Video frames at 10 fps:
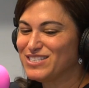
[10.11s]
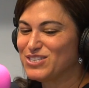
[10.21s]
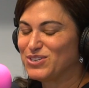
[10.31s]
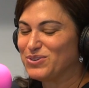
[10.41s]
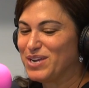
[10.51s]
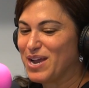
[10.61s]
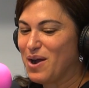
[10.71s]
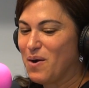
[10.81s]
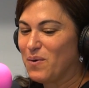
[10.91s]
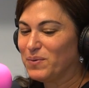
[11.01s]

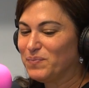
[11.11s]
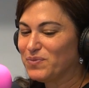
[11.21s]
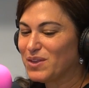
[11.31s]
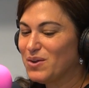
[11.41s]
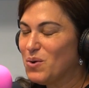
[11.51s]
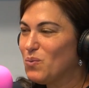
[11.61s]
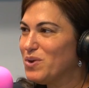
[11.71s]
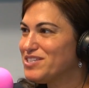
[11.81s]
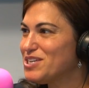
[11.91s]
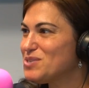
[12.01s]
studio
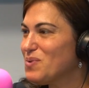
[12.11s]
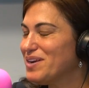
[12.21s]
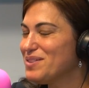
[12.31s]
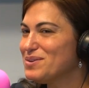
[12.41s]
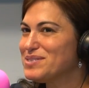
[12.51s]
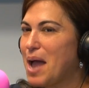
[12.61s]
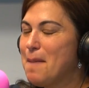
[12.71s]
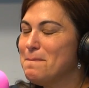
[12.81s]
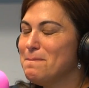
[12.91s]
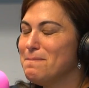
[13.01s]
with just one of those
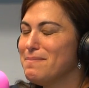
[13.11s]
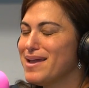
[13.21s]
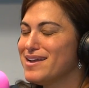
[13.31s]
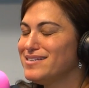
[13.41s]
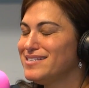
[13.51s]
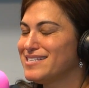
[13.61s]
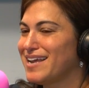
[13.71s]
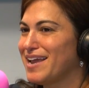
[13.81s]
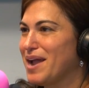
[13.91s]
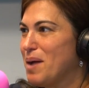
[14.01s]

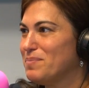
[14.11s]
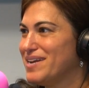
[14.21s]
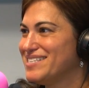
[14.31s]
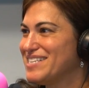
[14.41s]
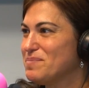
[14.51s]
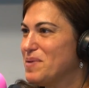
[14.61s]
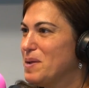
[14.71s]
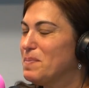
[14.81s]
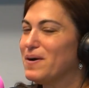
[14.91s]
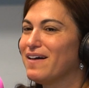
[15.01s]
amazing
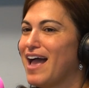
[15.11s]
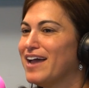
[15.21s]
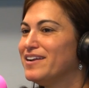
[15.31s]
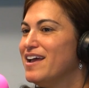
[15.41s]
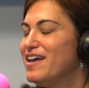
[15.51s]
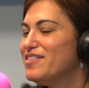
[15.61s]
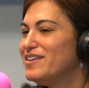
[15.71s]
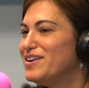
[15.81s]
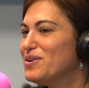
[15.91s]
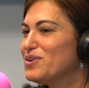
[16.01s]
people. And,
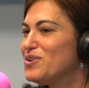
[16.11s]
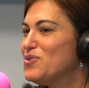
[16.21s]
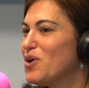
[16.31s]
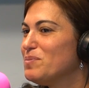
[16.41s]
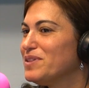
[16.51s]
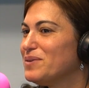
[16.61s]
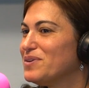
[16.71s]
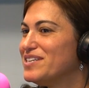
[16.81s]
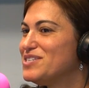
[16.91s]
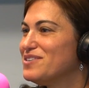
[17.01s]
normally
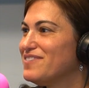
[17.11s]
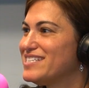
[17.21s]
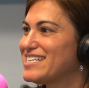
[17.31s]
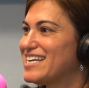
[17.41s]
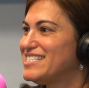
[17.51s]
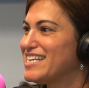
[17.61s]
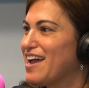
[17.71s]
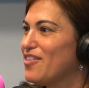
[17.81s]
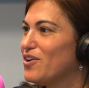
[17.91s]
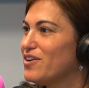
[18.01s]
when the two of us get
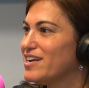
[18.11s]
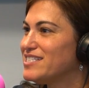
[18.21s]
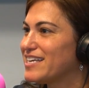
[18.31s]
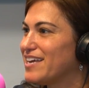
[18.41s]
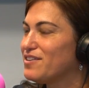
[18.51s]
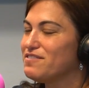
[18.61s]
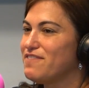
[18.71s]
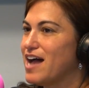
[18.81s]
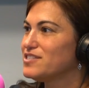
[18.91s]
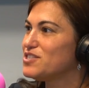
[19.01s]
together, it's a giggle
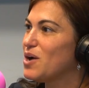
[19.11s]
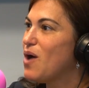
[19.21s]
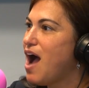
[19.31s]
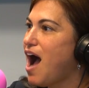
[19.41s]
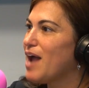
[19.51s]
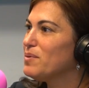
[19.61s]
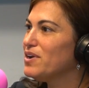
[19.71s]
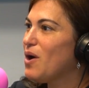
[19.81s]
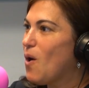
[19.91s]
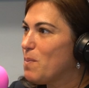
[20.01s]
fest. So I'm
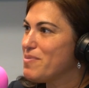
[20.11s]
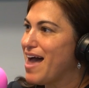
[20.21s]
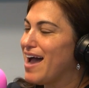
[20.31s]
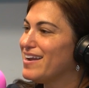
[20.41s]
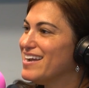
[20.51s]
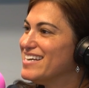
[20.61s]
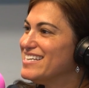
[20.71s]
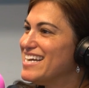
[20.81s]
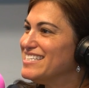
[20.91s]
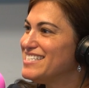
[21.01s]
going to hope that
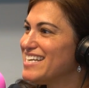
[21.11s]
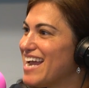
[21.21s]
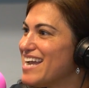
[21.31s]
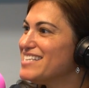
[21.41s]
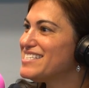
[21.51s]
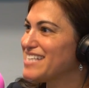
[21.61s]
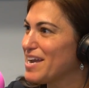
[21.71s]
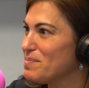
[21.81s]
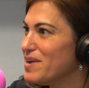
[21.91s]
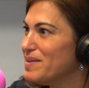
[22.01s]
in today's
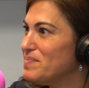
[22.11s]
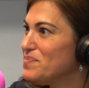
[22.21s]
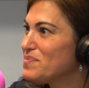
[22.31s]
segment,